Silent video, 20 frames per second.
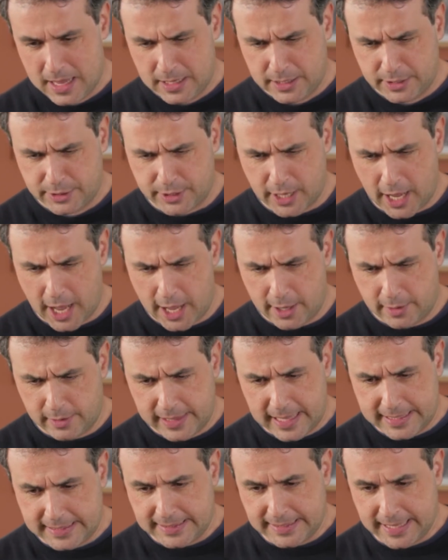So
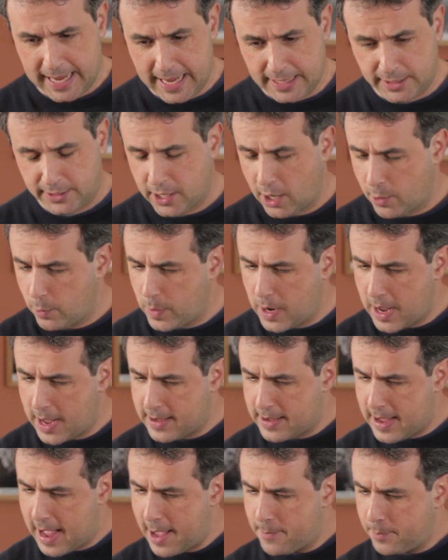let's see. So
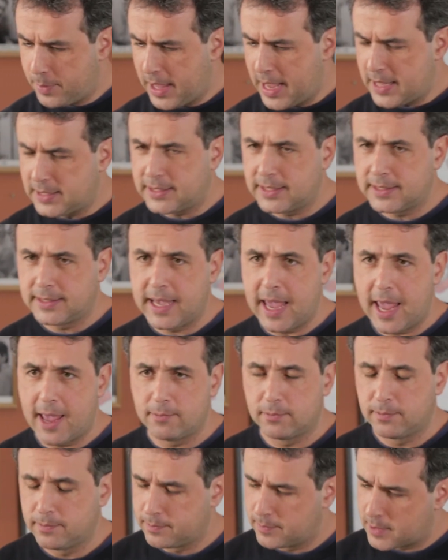I played this
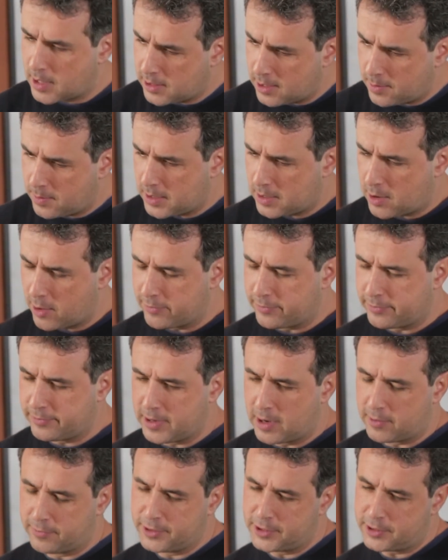game, a little bit
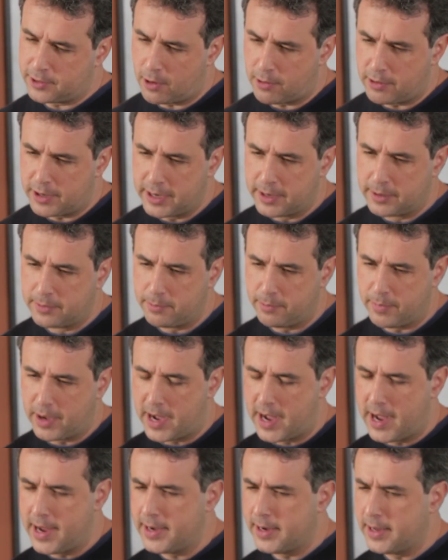of story
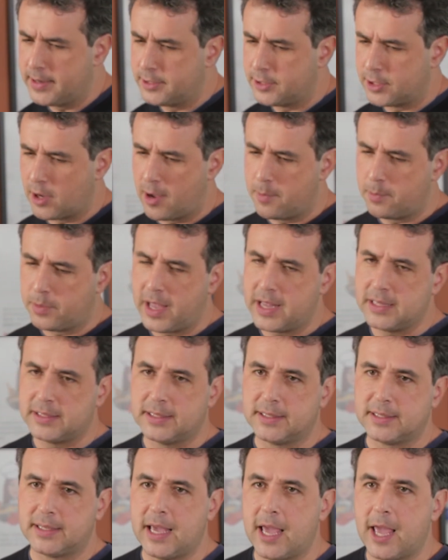behind it. So I played
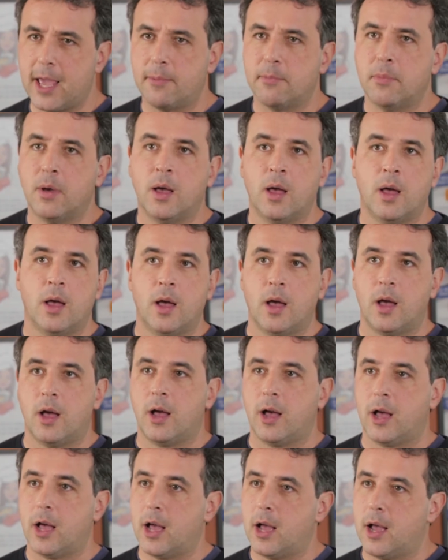this game
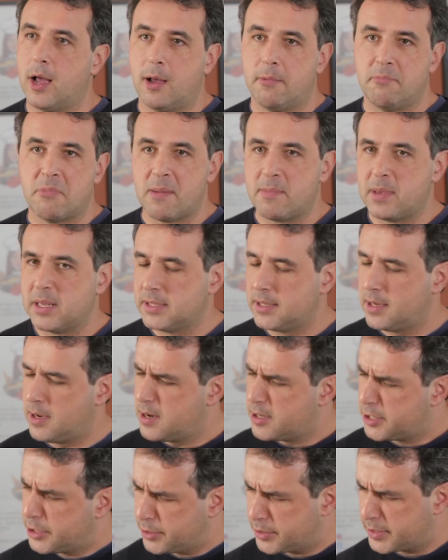maybe in the
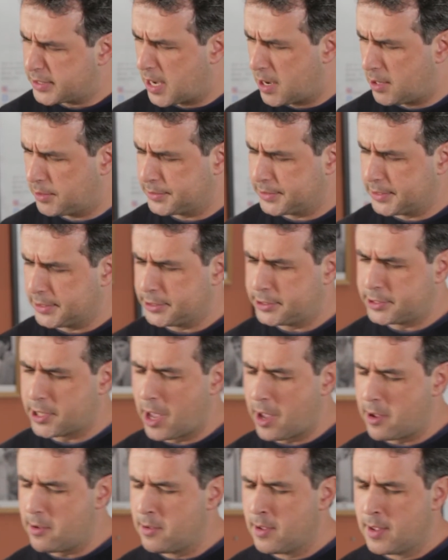year 2000.
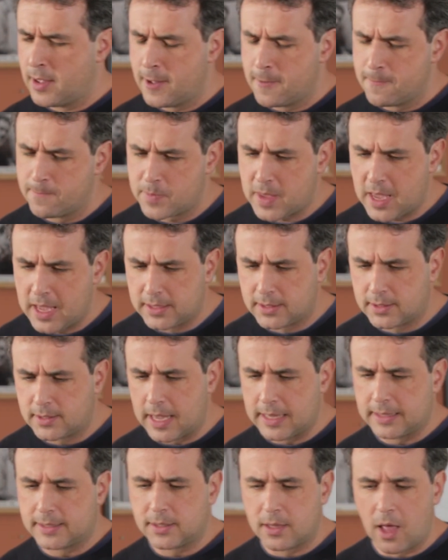So
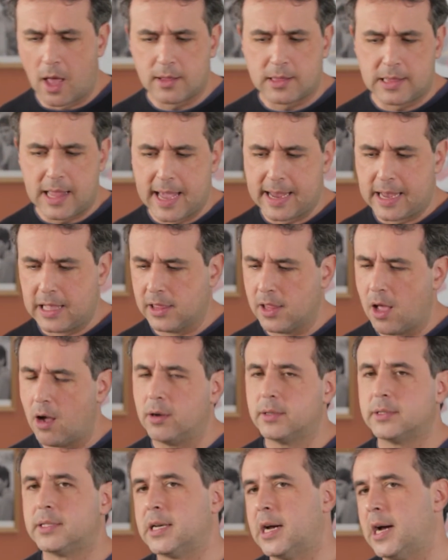it's not like a
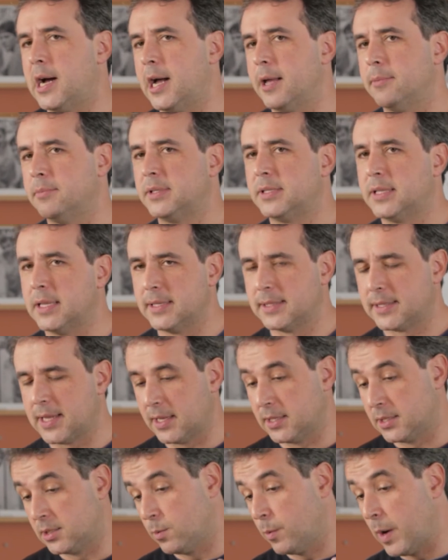long time since
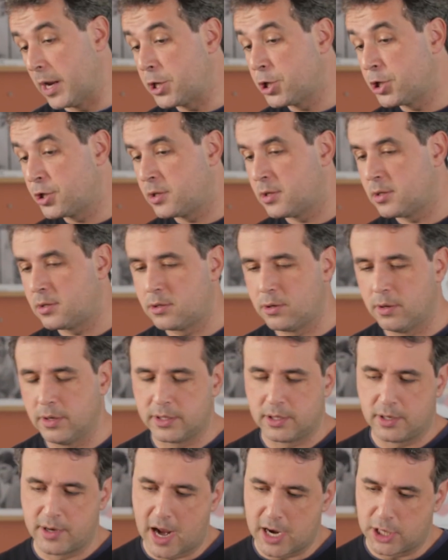I switched to
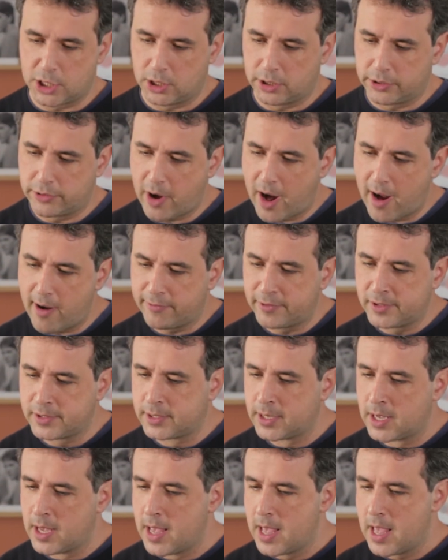international drafts,